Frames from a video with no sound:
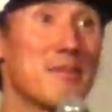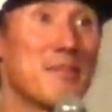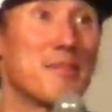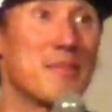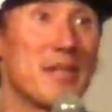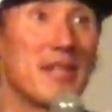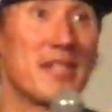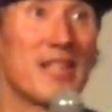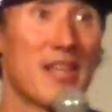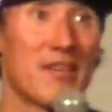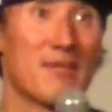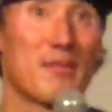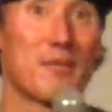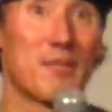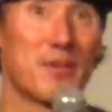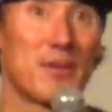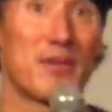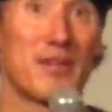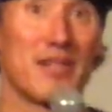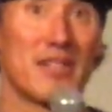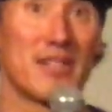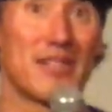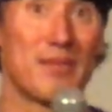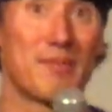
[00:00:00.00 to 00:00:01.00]
but never
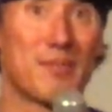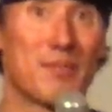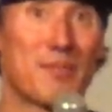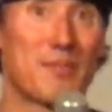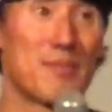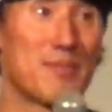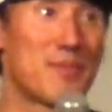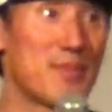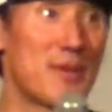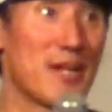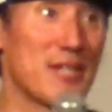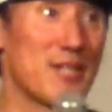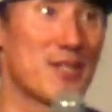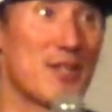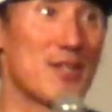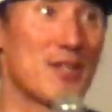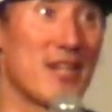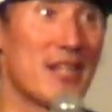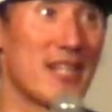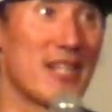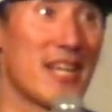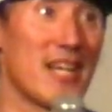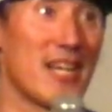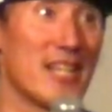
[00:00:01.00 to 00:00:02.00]
put any pressure
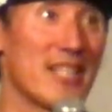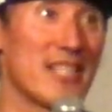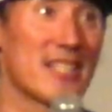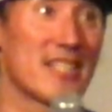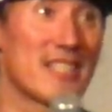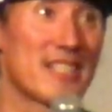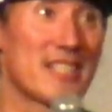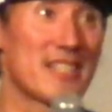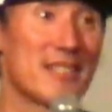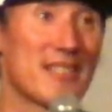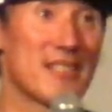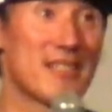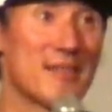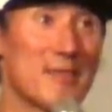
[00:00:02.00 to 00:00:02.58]
on Alex.